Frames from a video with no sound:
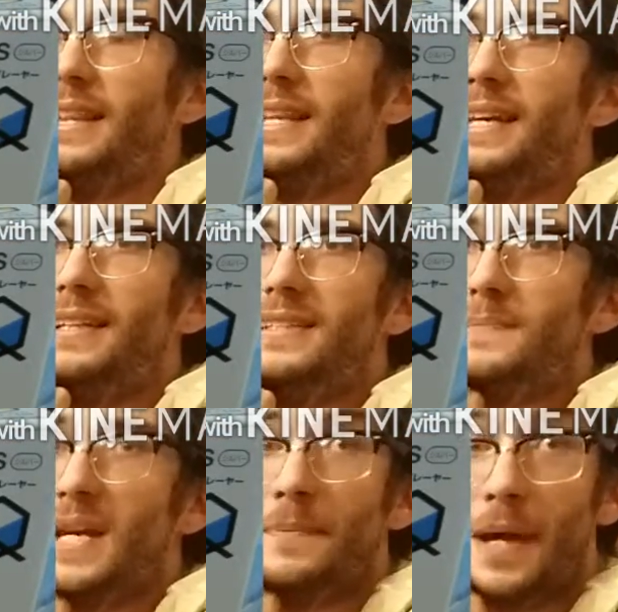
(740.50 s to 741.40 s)
that is
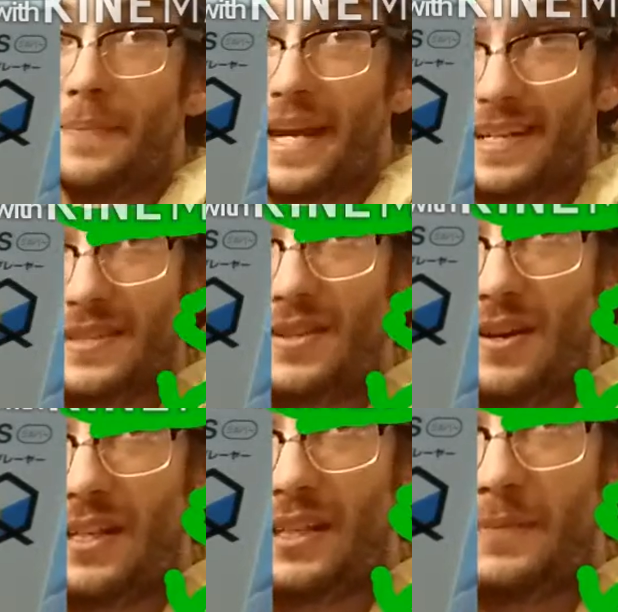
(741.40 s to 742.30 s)
made by
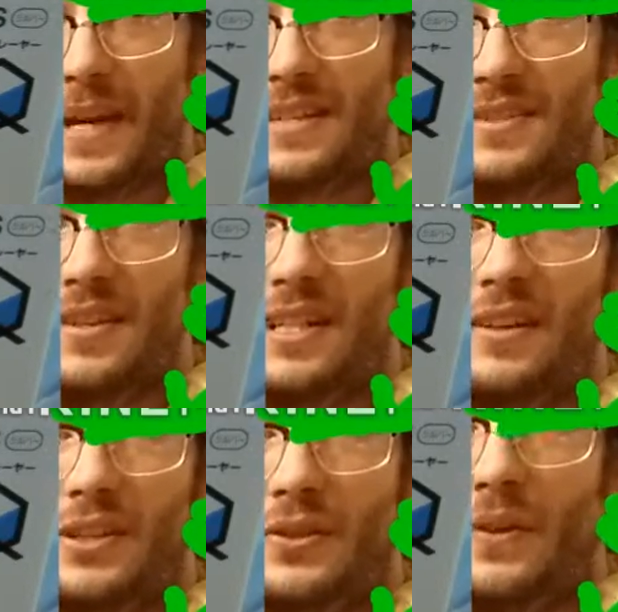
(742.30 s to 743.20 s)
Panasonic. Panasonic got the